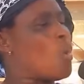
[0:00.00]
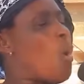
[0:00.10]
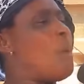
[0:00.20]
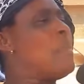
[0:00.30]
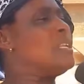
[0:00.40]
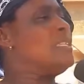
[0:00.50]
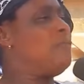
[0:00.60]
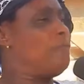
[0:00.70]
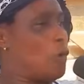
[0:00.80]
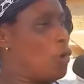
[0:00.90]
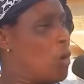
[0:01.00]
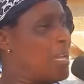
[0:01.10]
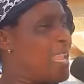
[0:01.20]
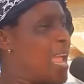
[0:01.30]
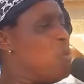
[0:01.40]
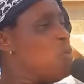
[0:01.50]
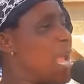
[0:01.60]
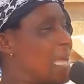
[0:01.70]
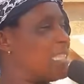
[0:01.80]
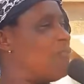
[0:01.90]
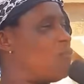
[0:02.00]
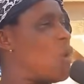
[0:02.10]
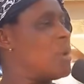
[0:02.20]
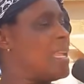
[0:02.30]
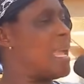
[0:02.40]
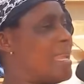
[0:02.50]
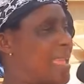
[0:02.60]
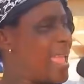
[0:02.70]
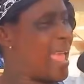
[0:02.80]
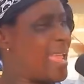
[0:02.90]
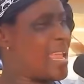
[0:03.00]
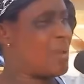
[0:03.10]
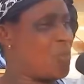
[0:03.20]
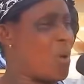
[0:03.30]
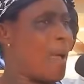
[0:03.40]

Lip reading: obed follow de wi ase fo no ye de e ye no